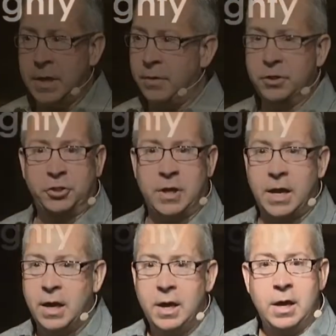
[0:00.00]
this track,
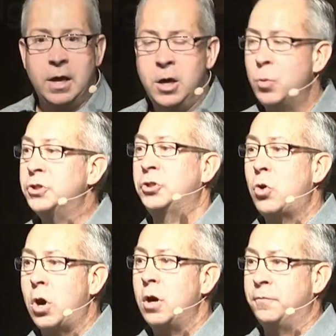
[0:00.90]
it was so
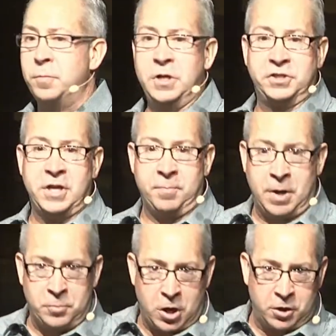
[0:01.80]
hard for me to stop. My
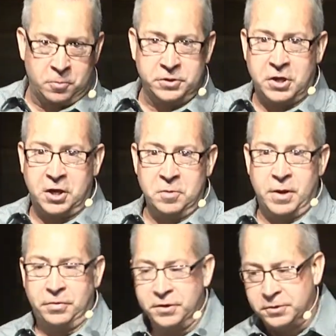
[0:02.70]
daughter was talking about
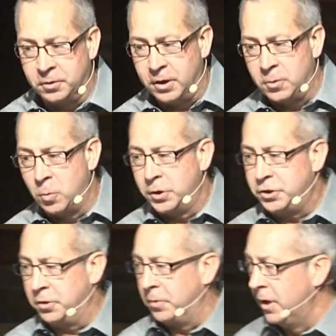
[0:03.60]
this in, in
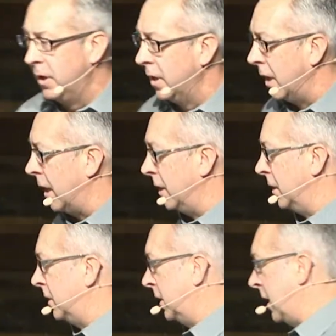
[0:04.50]
worship uh, today